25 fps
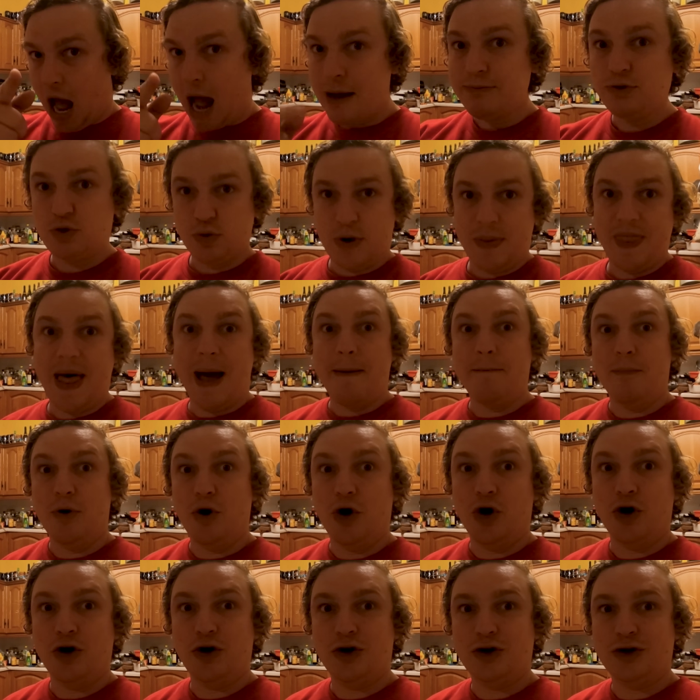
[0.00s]
I'm doing that
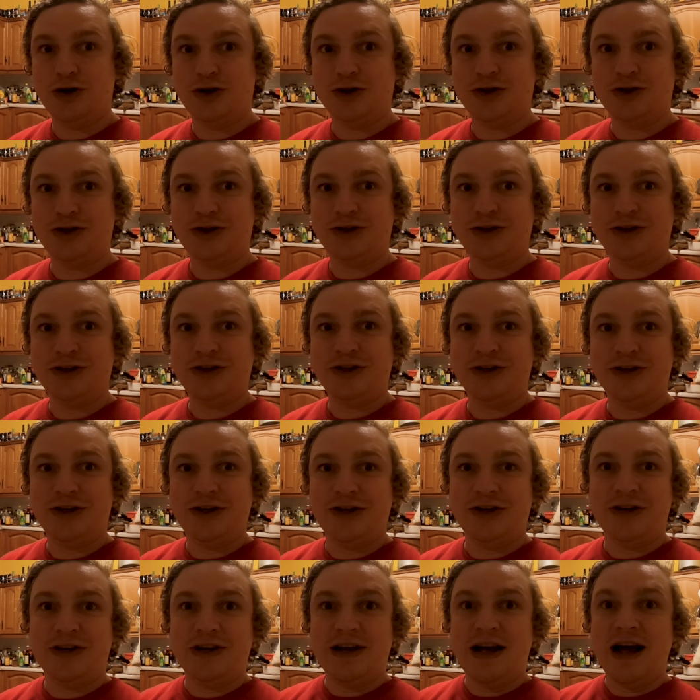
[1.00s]
more.
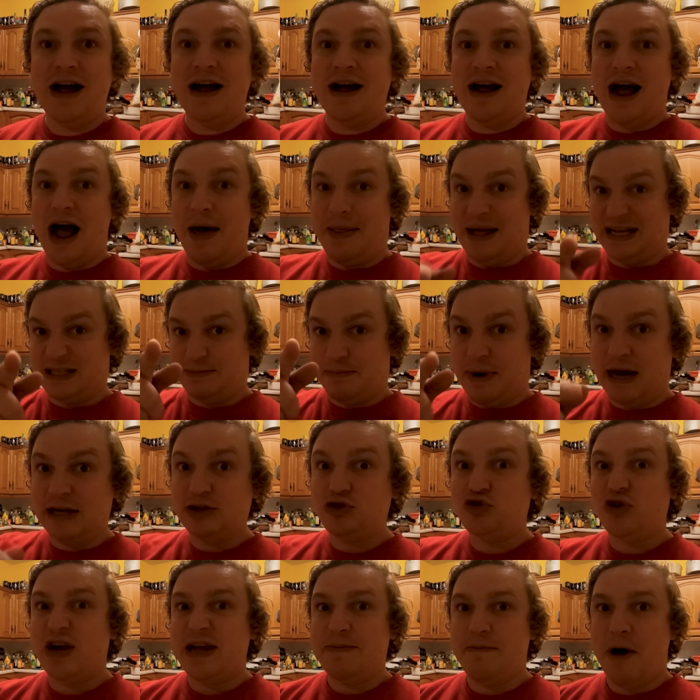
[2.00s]
And that's
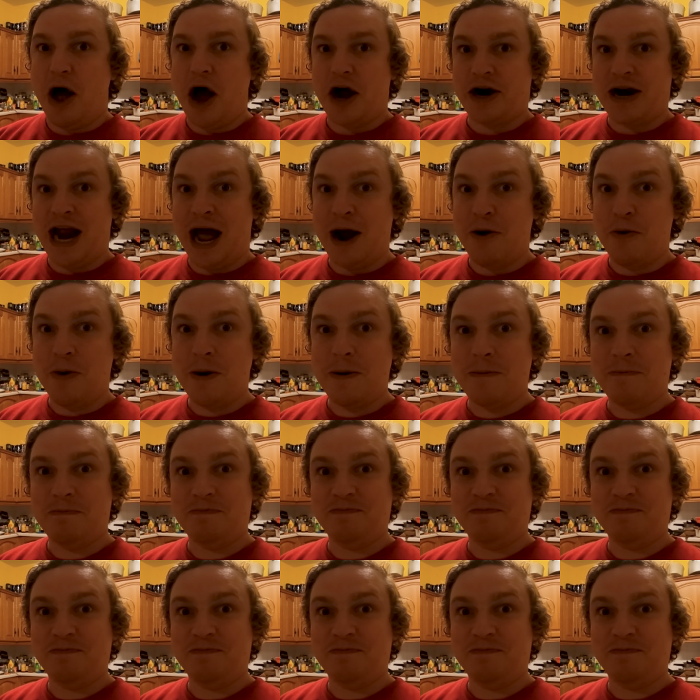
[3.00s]
my trademark now.